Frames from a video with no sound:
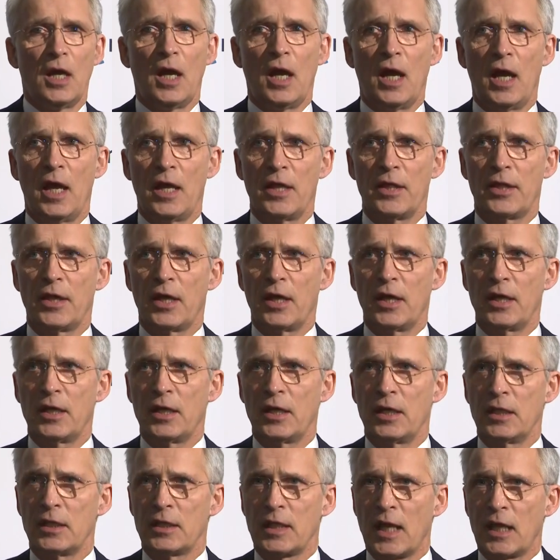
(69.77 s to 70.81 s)
and
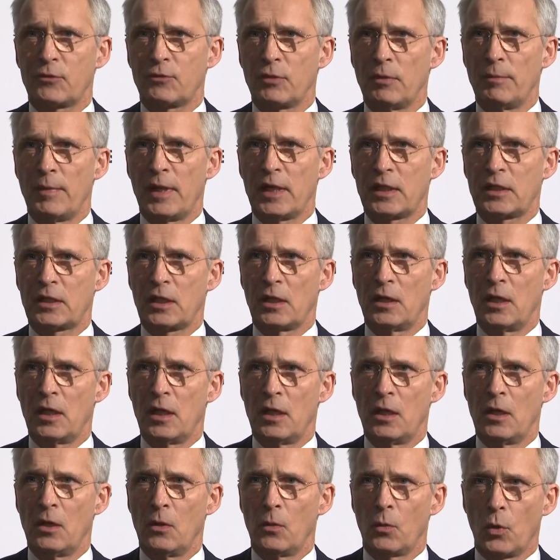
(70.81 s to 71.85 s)
that will make
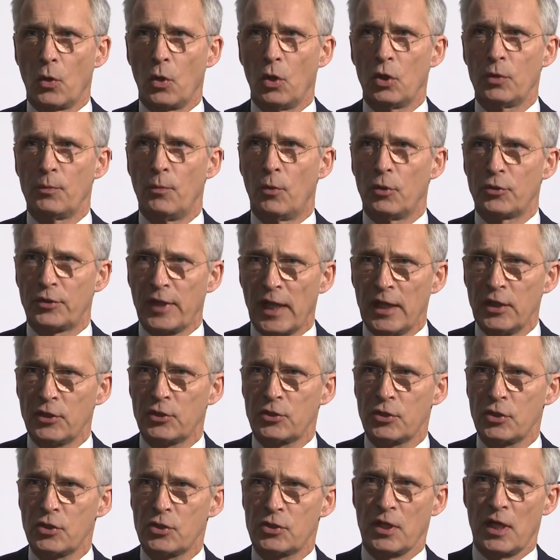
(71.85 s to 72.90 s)
the world more
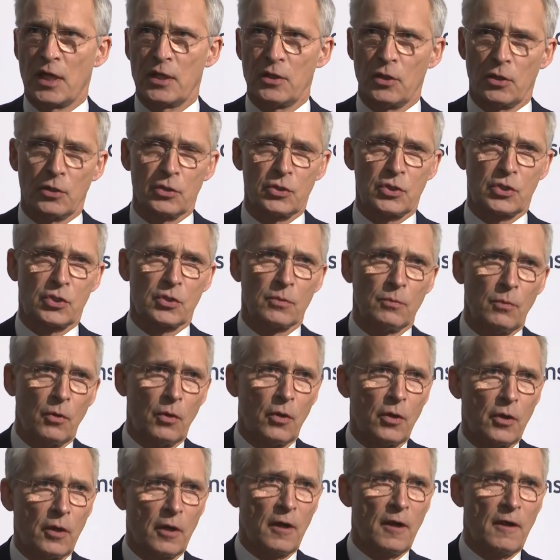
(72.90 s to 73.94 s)
dangerous and us
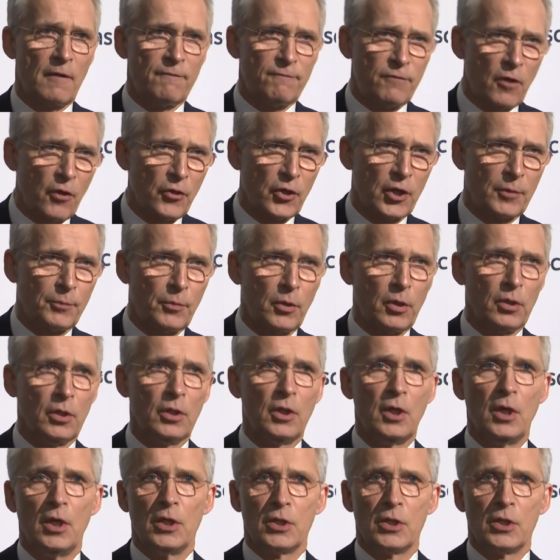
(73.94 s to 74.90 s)
more vulnerable.